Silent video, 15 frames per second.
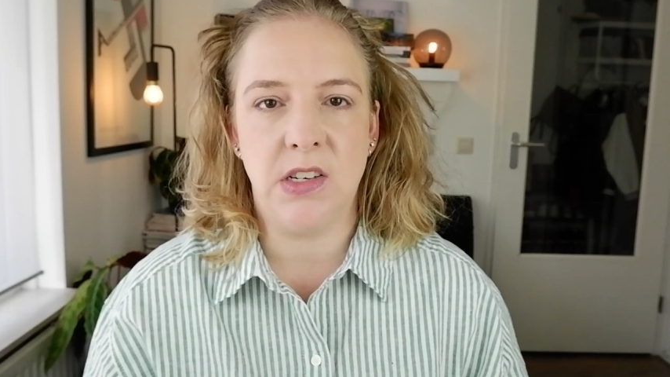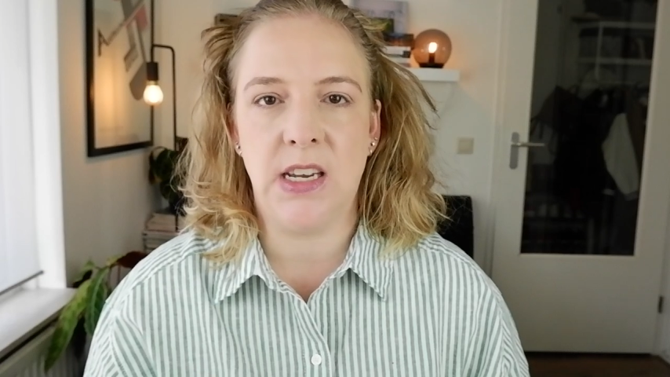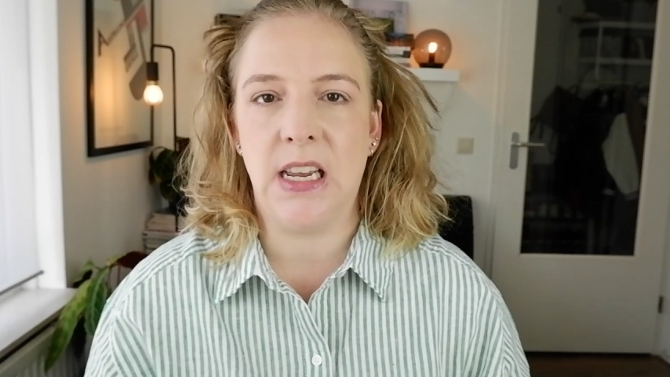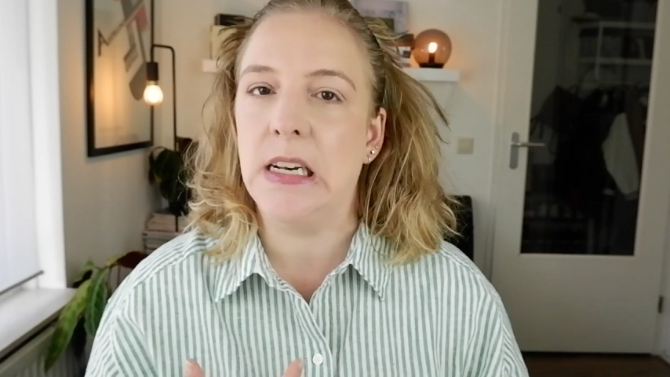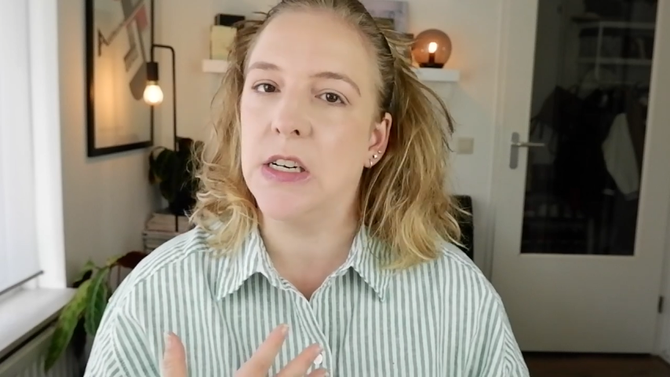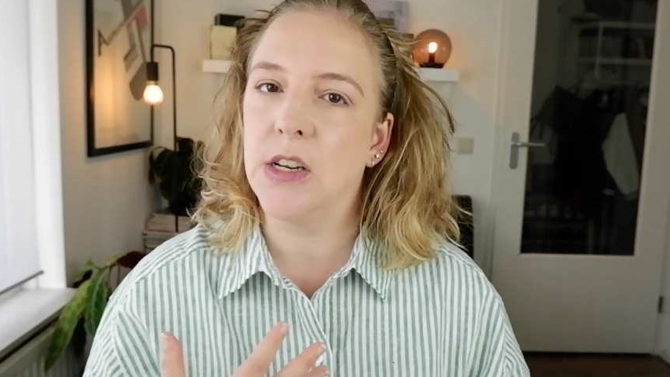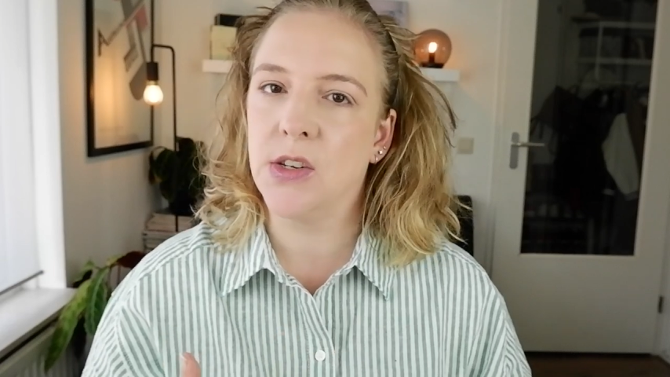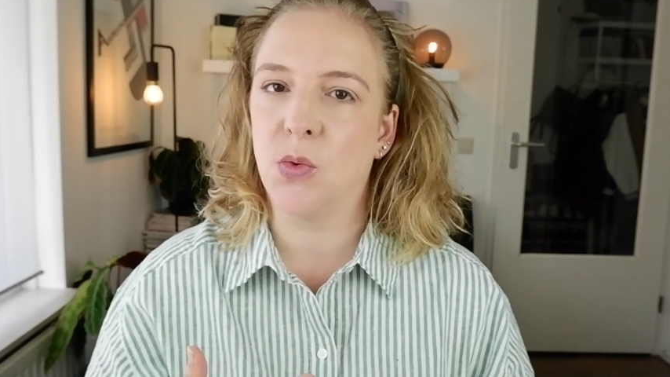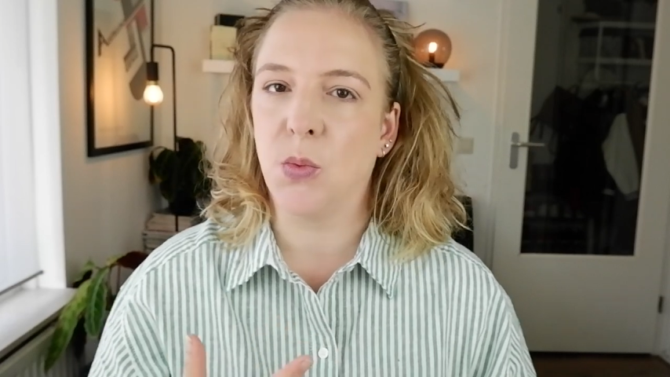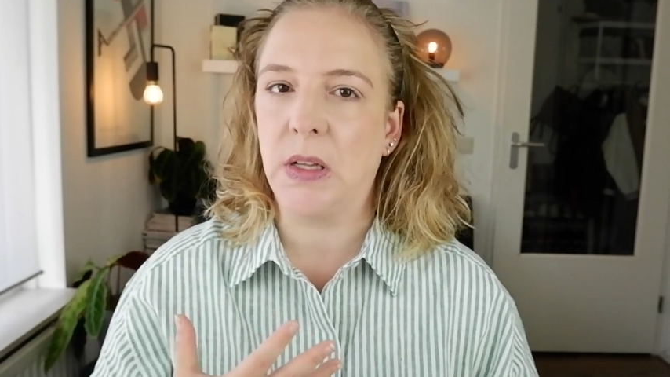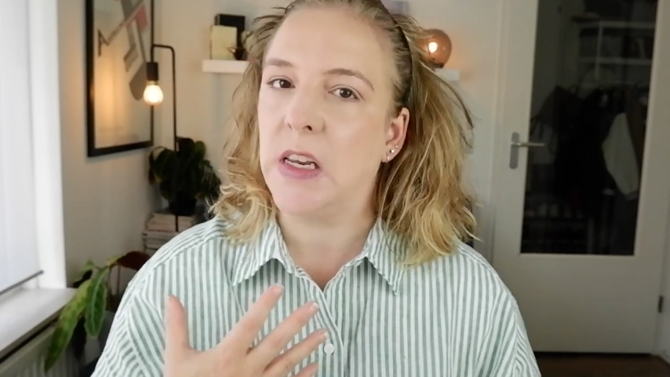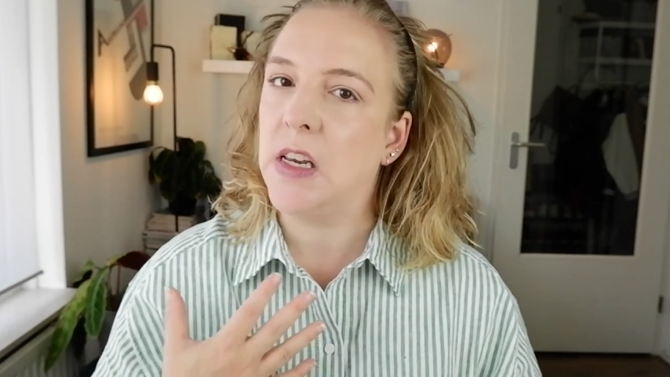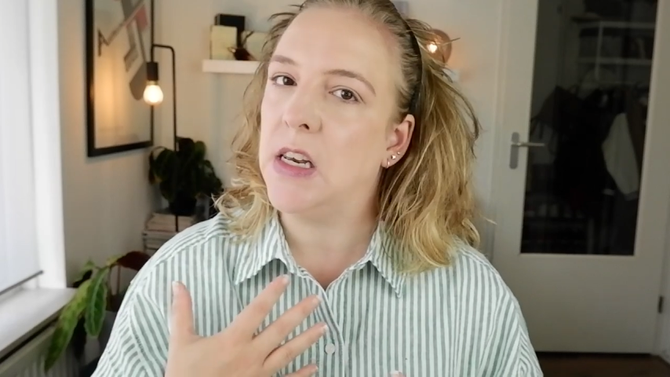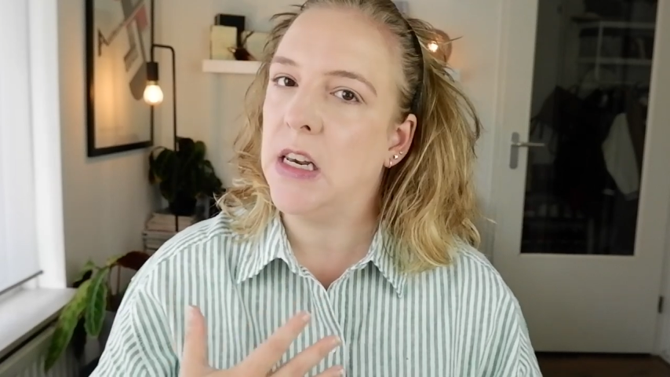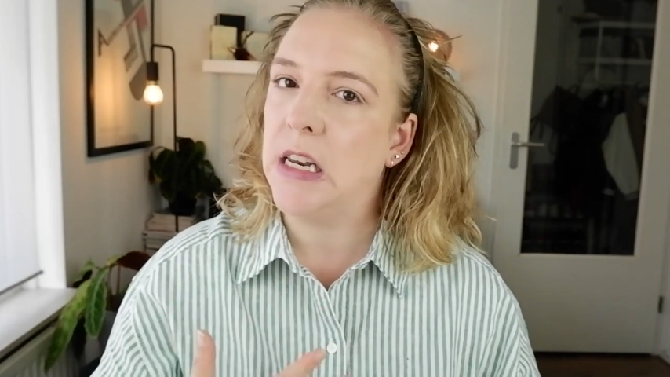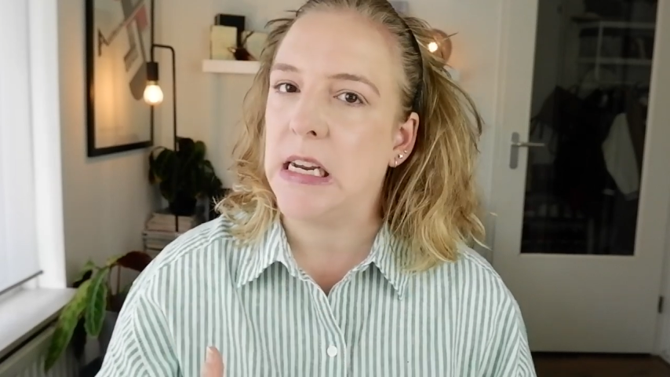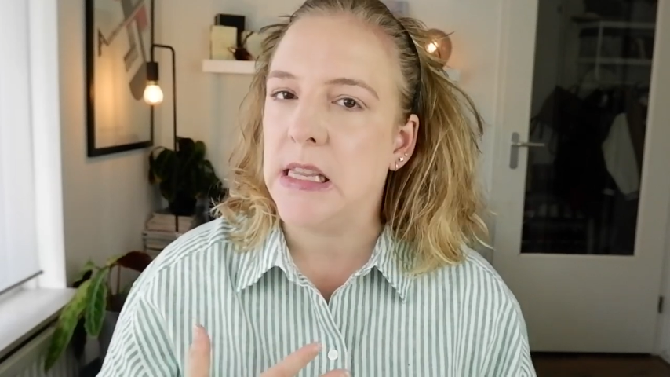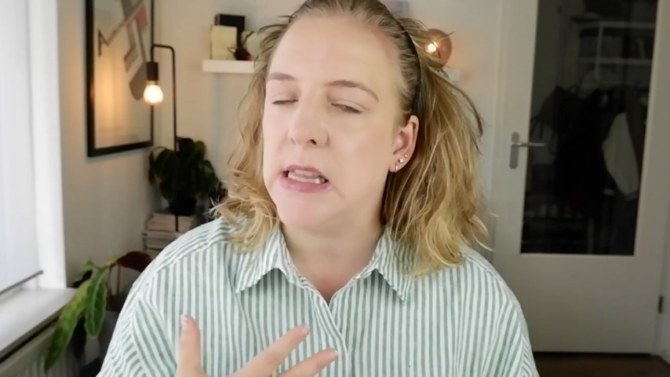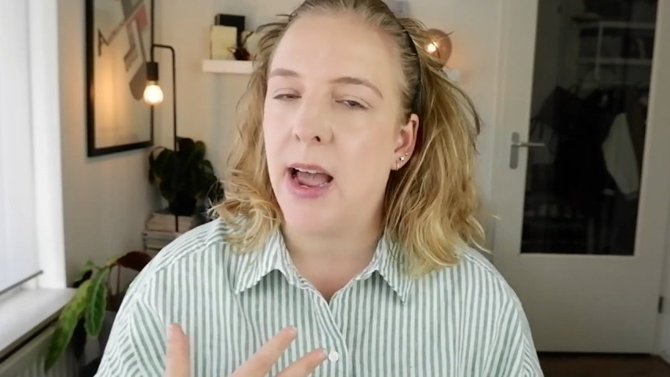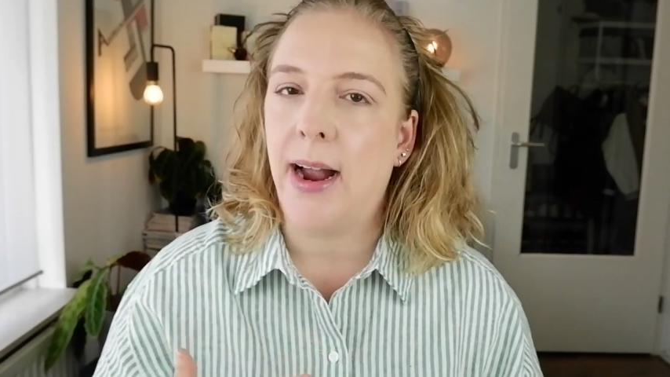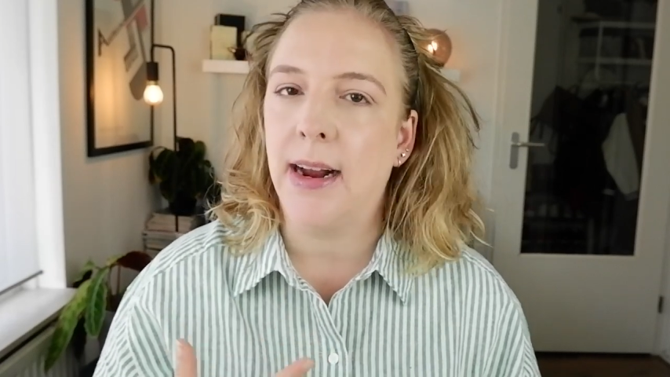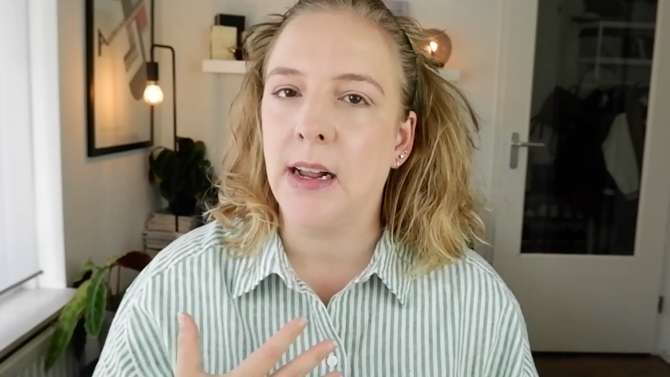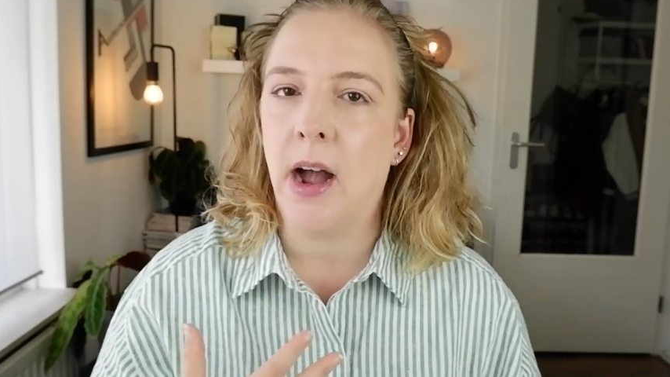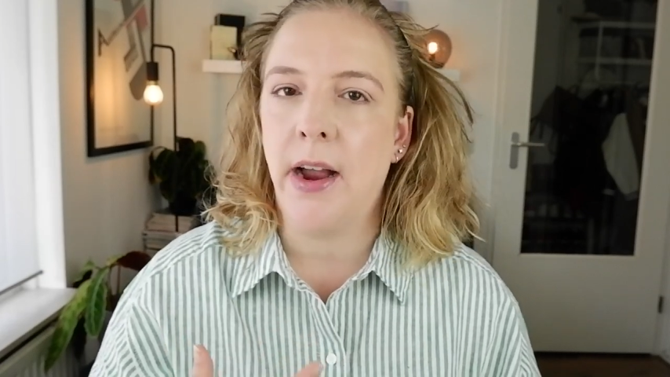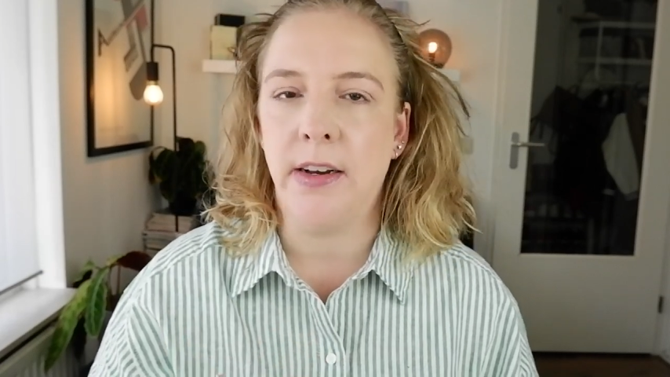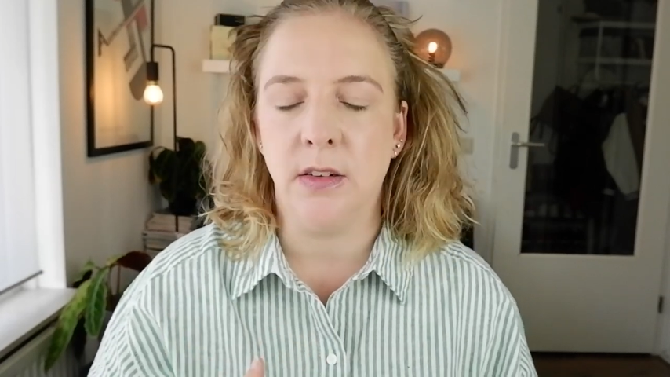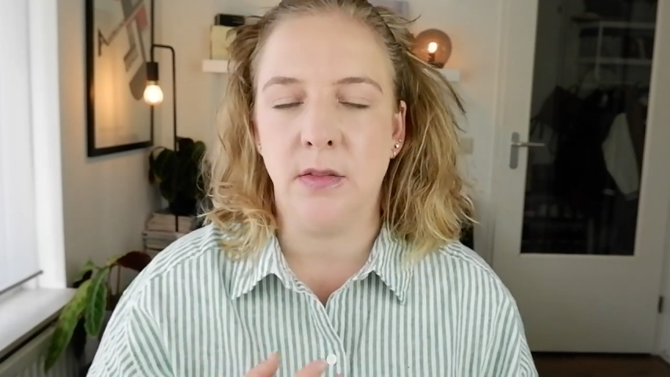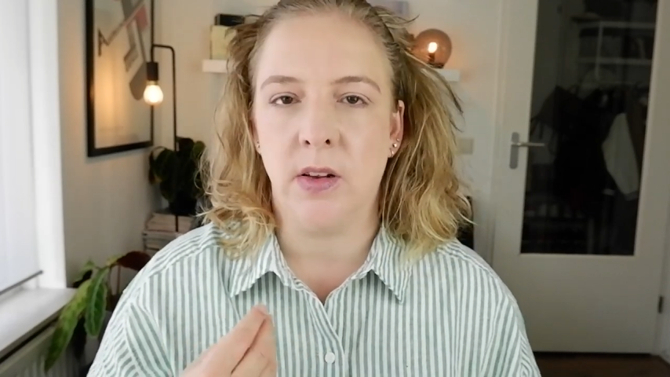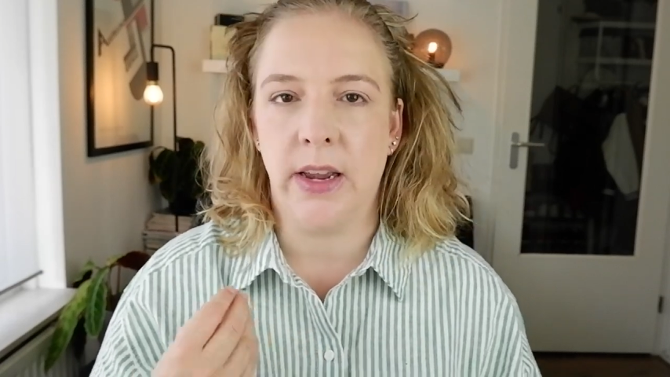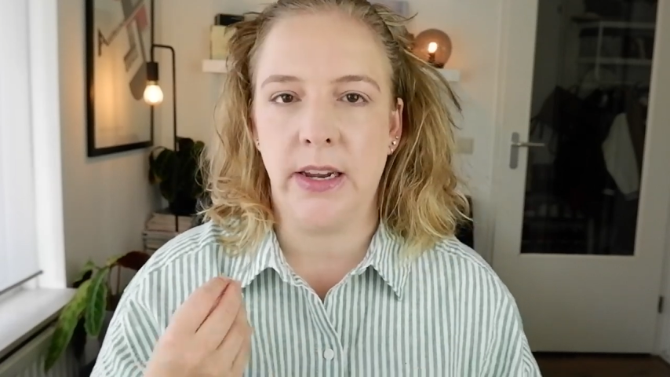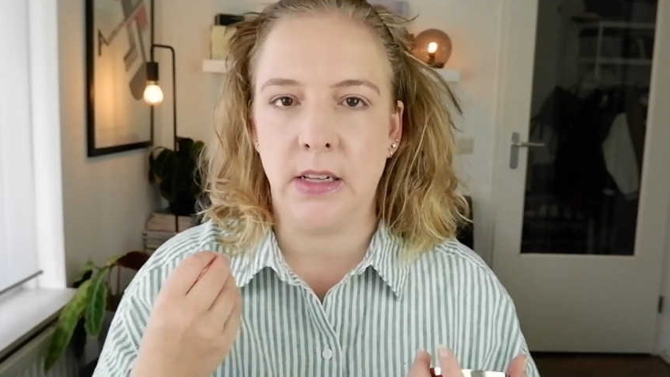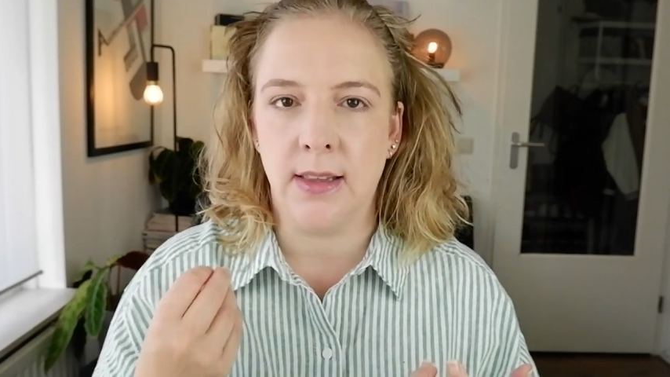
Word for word: skin doesn't really need that kind of like